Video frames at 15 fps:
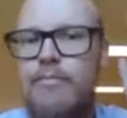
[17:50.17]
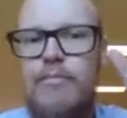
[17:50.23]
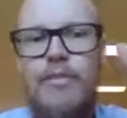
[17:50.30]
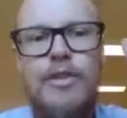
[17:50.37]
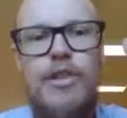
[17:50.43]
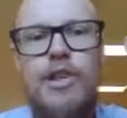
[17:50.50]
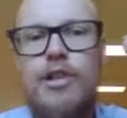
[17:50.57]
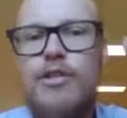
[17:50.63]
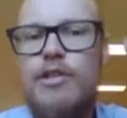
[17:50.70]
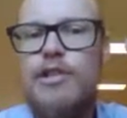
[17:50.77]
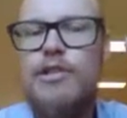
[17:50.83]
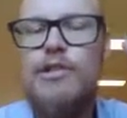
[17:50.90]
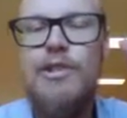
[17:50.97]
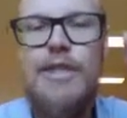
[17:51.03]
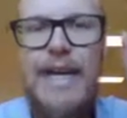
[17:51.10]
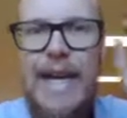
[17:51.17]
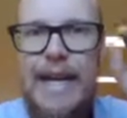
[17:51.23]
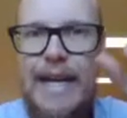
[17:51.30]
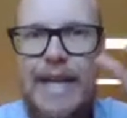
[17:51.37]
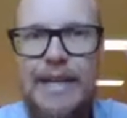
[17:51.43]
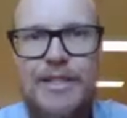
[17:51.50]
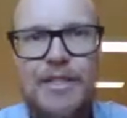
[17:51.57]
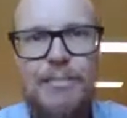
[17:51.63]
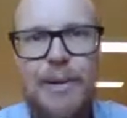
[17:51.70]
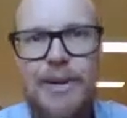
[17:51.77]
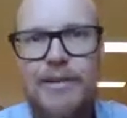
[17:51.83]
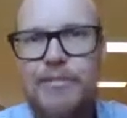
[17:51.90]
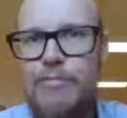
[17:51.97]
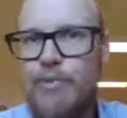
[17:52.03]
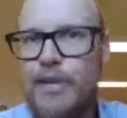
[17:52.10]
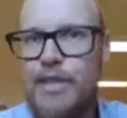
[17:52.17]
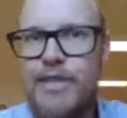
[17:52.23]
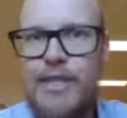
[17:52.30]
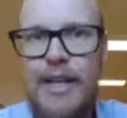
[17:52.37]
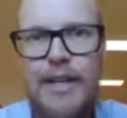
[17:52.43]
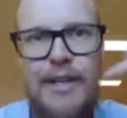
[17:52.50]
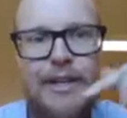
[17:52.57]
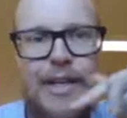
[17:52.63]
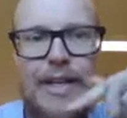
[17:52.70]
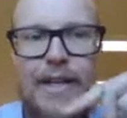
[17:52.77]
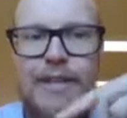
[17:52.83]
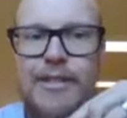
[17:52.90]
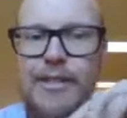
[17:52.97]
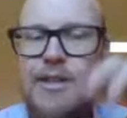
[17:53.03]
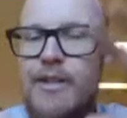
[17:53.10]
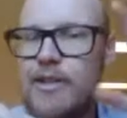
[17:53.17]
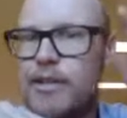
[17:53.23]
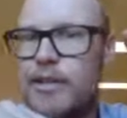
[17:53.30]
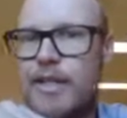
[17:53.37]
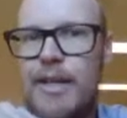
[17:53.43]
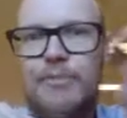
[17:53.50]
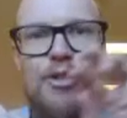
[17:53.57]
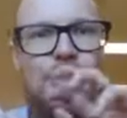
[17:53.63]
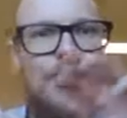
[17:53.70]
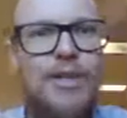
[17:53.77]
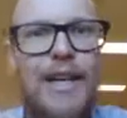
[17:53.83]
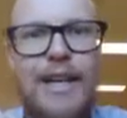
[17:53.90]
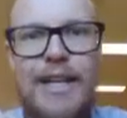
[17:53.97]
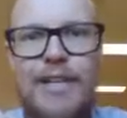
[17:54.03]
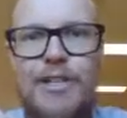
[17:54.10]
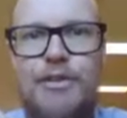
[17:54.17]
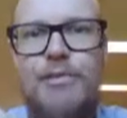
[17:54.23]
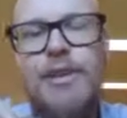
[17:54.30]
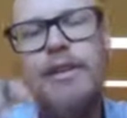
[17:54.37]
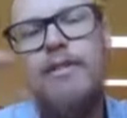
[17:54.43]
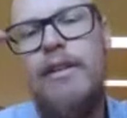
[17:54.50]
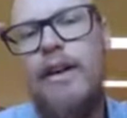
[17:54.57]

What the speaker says: You can use the answer button, press second and answer to substitute that answer in,